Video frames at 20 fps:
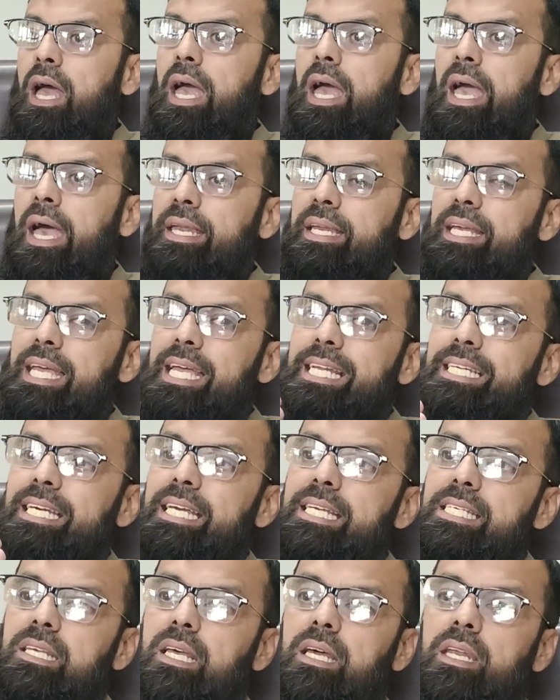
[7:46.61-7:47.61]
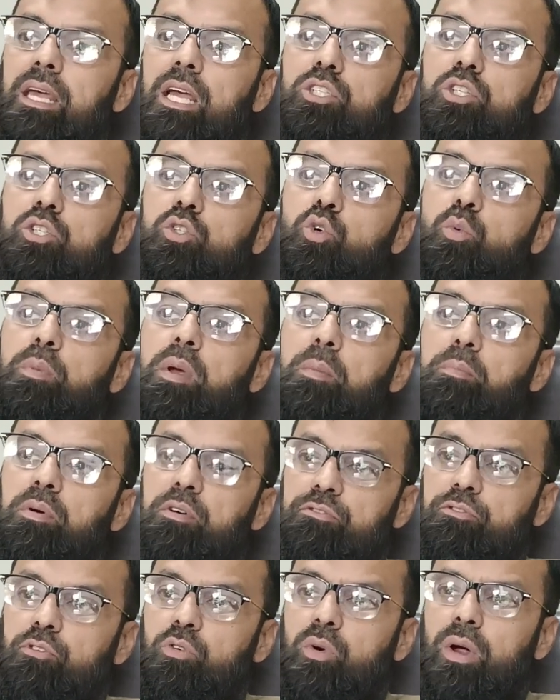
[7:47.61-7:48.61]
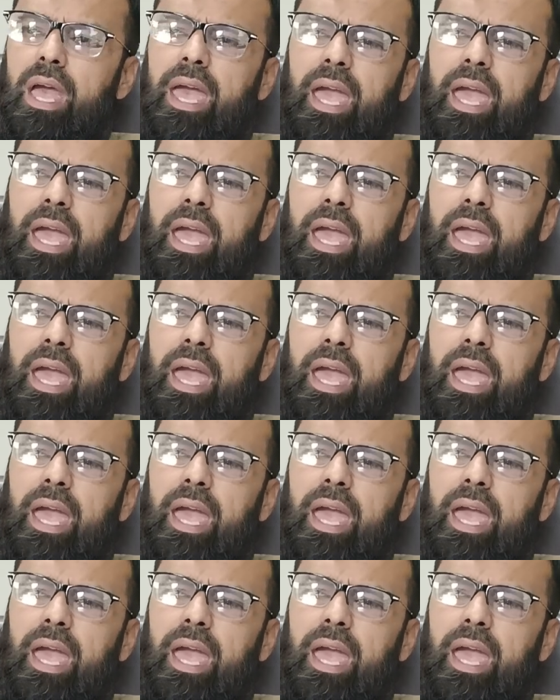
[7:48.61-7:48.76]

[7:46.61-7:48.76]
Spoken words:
and it is connected to paper 4.